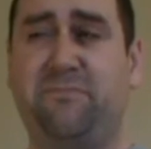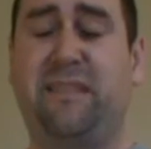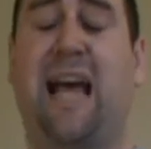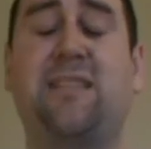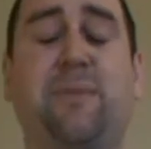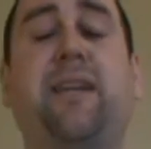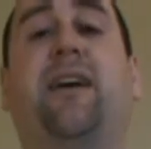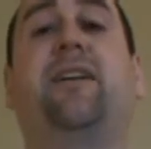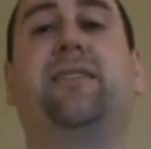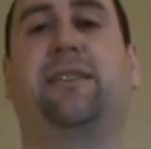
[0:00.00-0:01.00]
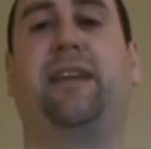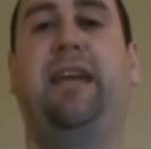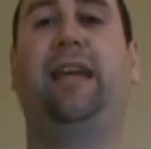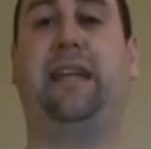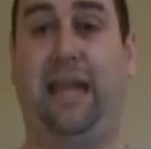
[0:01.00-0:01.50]
that's because
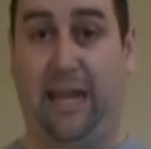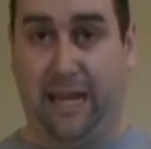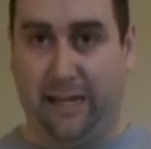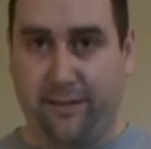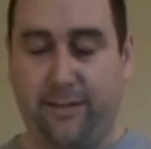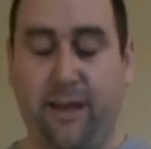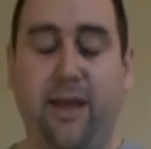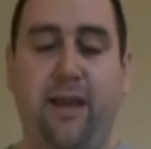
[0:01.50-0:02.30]
it is.